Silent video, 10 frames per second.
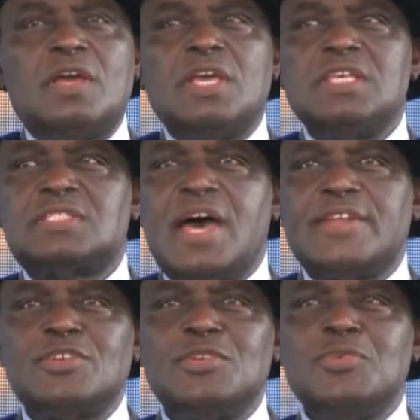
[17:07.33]
is that
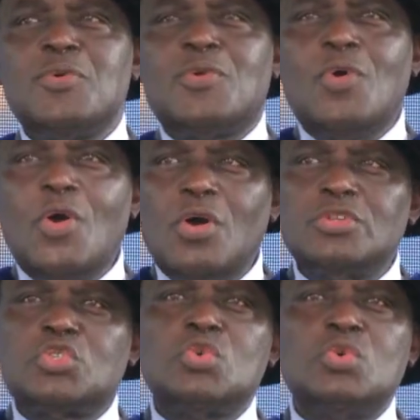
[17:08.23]
you go
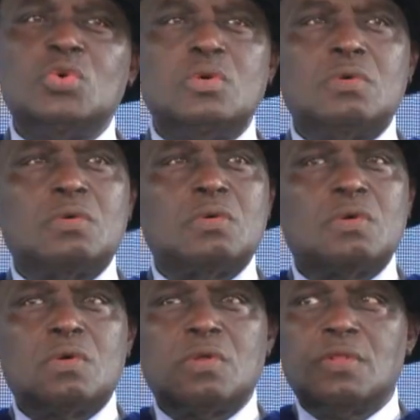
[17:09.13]
to
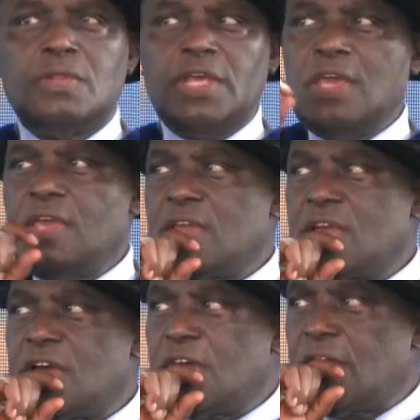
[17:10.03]
the
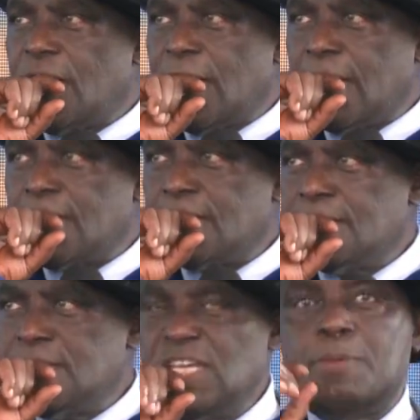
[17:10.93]

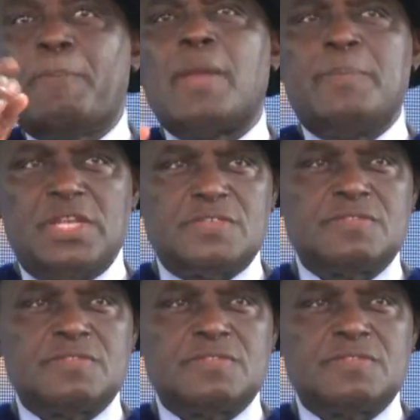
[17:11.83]
department